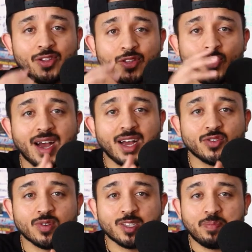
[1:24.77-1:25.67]
You
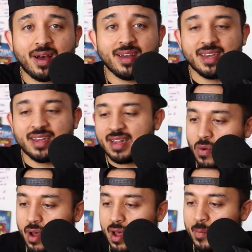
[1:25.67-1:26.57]
guys responded
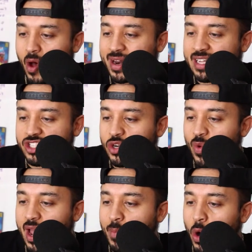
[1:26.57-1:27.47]
on
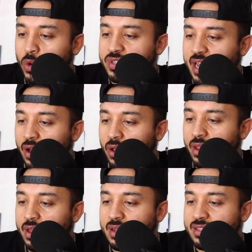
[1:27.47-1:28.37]
Instagram.
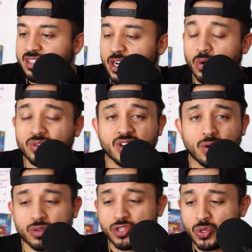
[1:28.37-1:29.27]

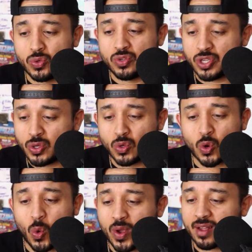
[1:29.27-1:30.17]
Odell0022
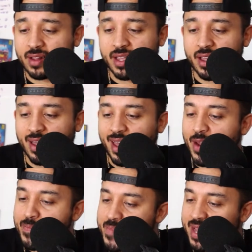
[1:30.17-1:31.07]
quickly
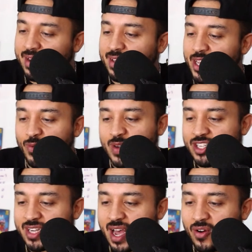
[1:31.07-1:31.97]
and immediately
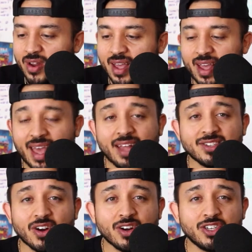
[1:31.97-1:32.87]
reached out
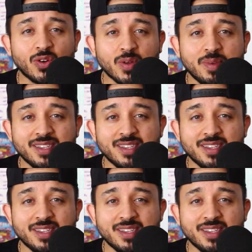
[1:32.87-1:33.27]
and started showing me